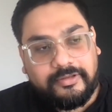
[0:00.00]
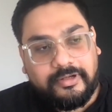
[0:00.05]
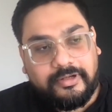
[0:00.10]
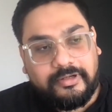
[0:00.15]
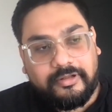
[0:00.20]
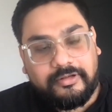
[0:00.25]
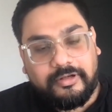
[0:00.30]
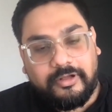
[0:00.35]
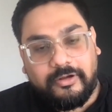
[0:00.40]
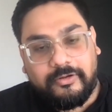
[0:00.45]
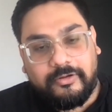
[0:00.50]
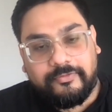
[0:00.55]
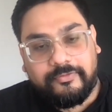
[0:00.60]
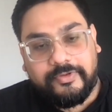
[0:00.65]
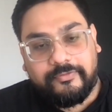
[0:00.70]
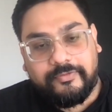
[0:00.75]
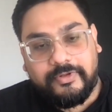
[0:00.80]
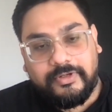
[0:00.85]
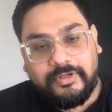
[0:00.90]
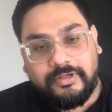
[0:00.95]
And now
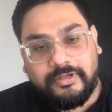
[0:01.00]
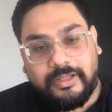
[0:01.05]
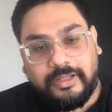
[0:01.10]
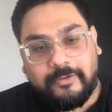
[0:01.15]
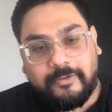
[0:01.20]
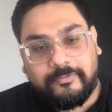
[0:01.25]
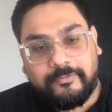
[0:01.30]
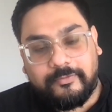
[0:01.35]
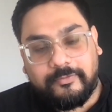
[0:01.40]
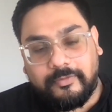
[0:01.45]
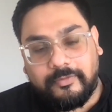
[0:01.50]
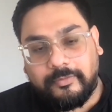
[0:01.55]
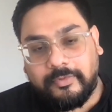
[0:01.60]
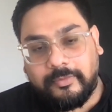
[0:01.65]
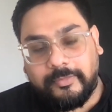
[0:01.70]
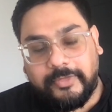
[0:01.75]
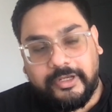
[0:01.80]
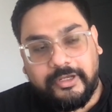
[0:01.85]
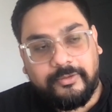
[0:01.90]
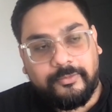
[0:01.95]
we will have
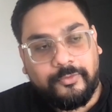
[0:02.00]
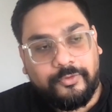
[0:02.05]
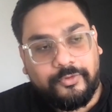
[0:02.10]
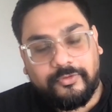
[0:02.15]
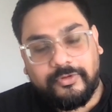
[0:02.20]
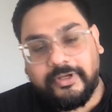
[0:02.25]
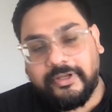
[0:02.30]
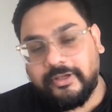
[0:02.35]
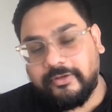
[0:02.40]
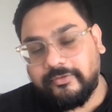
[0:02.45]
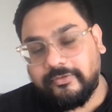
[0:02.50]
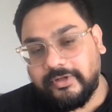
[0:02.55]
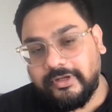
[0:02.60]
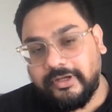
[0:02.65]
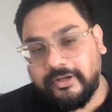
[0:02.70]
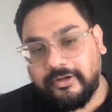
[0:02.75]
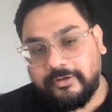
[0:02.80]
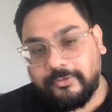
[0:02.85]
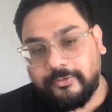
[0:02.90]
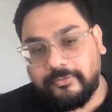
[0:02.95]
many more layer 1,
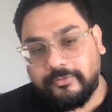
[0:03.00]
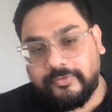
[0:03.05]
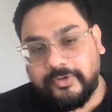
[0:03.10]
layer 2.